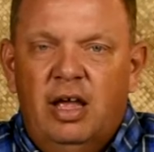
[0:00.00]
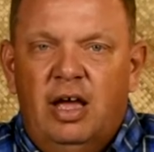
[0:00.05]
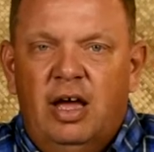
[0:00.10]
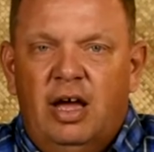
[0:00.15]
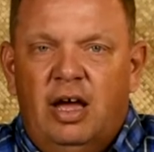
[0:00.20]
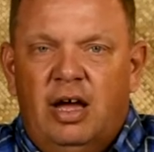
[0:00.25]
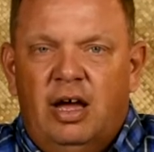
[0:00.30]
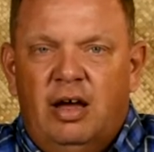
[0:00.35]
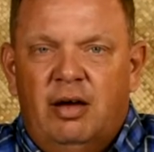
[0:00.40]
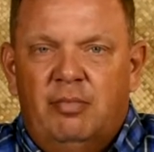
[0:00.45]

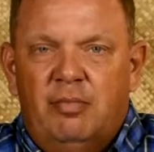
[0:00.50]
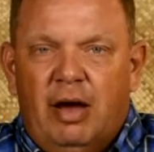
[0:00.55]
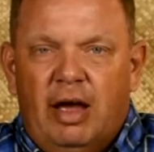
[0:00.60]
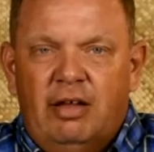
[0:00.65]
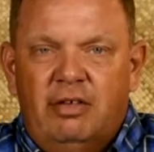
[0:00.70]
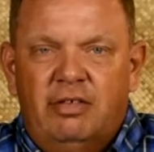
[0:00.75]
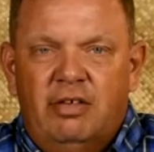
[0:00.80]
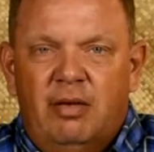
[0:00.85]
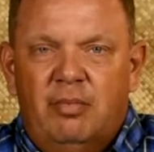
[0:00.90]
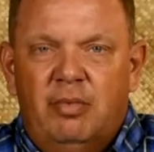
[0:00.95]

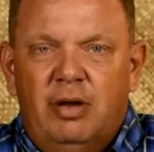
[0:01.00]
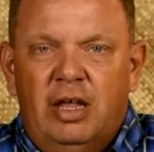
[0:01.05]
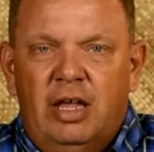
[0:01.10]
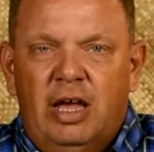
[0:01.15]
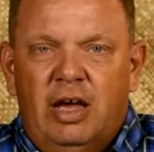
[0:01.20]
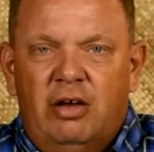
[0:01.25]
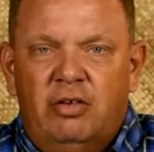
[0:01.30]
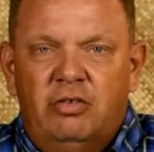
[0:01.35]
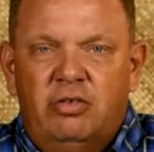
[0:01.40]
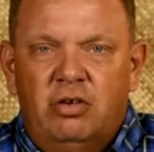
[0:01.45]
by
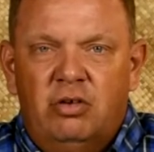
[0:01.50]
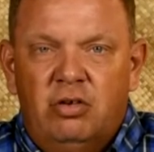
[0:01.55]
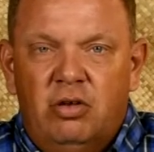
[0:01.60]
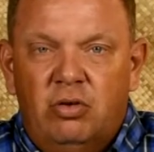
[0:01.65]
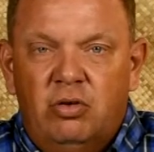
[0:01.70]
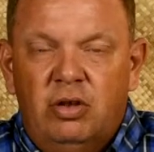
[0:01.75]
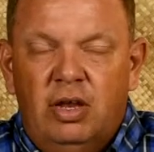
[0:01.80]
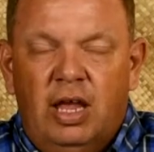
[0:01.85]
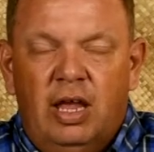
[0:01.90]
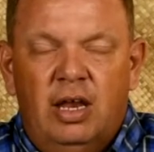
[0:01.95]
somebody else or
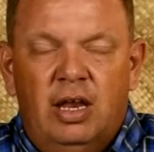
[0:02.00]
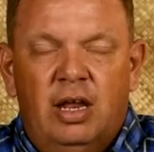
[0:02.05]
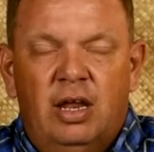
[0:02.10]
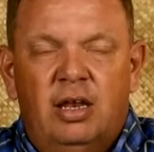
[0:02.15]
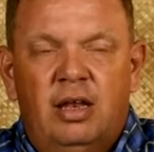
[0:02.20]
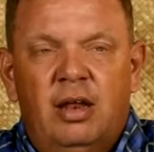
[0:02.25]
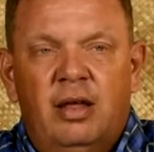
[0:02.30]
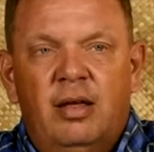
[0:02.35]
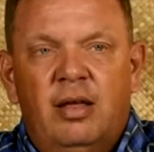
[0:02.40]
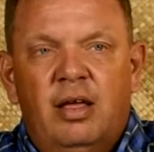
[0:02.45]

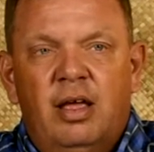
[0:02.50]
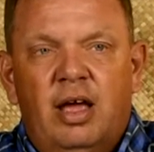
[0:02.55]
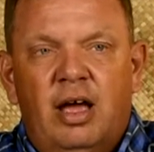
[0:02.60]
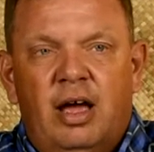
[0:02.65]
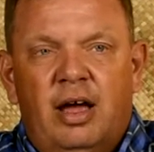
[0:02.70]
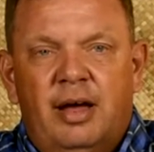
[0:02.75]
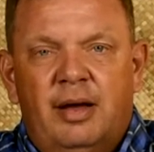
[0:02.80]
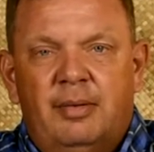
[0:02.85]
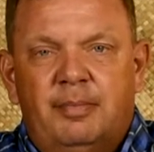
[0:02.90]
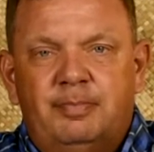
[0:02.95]
donated.
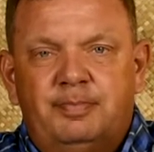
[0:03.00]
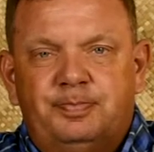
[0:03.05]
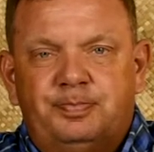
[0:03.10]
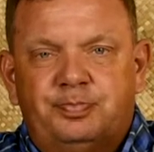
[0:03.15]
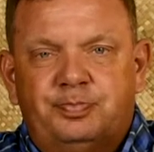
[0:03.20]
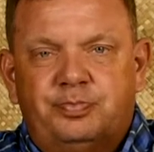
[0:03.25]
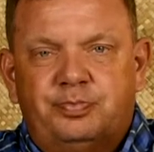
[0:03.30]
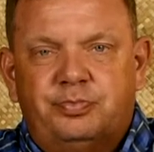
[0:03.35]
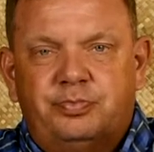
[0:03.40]
And